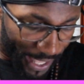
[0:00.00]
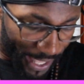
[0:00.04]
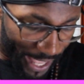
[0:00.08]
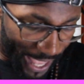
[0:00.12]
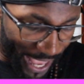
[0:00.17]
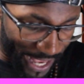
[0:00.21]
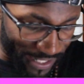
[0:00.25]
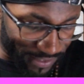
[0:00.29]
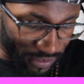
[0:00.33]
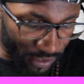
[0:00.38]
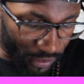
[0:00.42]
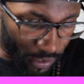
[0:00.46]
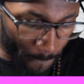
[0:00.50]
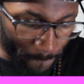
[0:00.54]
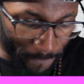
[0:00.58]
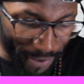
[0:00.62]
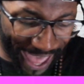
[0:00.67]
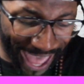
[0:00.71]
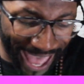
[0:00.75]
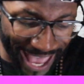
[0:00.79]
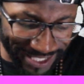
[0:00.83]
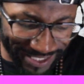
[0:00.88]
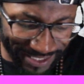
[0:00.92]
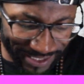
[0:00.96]
as the
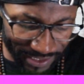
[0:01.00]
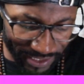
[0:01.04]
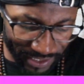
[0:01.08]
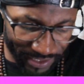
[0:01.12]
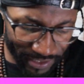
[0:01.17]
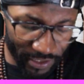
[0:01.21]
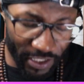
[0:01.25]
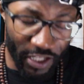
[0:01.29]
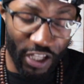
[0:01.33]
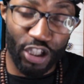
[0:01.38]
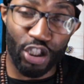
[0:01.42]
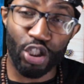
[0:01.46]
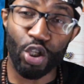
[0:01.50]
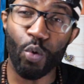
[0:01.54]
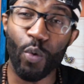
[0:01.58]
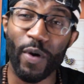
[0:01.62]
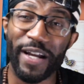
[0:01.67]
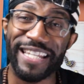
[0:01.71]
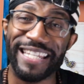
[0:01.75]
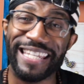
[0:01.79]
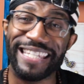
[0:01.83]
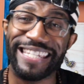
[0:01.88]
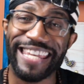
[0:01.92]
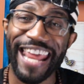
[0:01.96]
capacity to
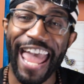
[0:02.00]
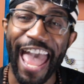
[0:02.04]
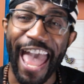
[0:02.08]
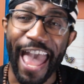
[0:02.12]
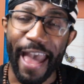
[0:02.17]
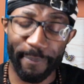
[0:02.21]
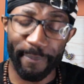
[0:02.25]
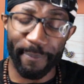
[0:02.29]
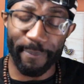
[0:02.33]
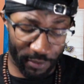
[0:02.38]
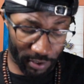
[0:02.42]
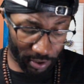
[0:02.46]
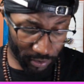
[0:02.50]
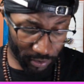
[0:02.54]
adapt